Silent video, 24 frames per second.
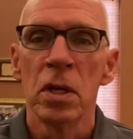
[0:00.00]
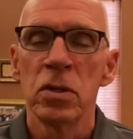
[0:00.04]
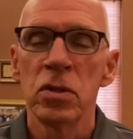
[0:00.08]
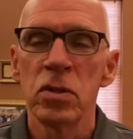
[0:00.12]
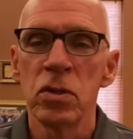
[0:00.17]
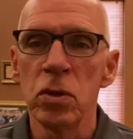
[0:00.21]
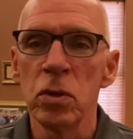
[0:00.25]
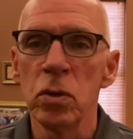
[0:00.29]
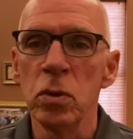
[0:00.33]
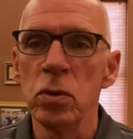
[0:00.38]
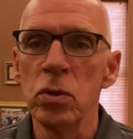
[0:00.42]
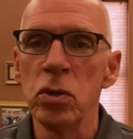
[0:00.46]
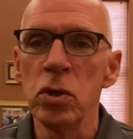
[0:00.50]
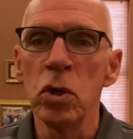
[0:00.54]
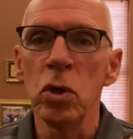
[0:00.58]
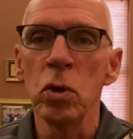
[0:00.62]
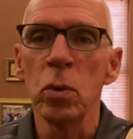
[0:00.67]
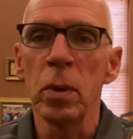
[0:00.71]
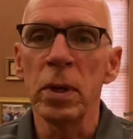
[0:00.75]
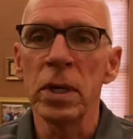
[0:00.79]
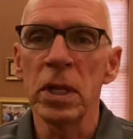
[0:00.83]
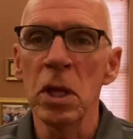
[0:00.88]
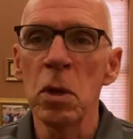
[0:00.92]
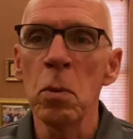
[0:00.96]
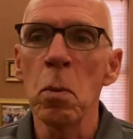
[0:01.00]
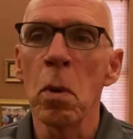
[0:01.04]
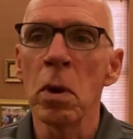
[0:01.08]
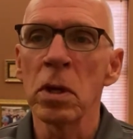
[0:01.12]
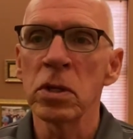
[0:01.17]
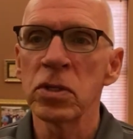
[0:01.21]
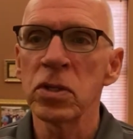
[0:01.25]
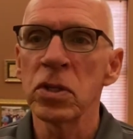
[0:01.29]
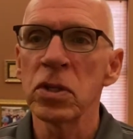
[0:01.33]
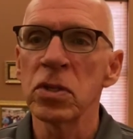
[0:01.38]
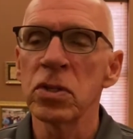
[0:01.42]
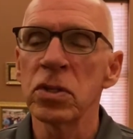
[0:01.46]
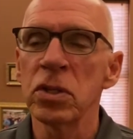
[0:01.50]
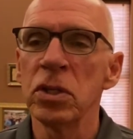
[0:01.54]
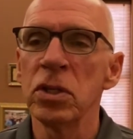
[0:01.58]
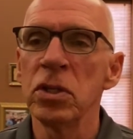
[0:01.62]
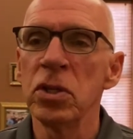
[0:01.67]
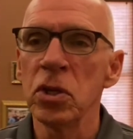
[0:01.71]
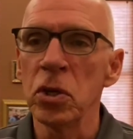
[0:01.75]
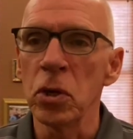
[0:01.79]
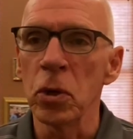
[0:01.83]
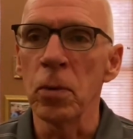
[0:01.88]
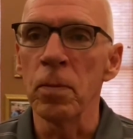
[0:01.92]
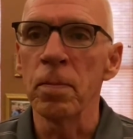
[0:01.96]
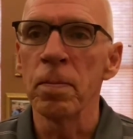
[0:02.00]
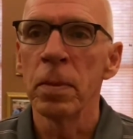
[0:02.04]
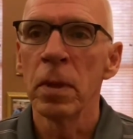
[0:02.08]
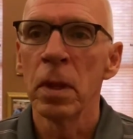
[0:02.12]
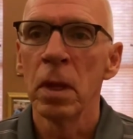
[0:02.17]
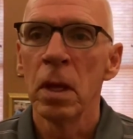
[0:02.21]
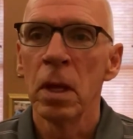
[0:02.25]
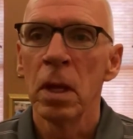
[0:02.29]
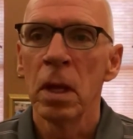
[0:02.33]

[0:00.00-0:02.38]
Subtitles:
to do what he wants us to do.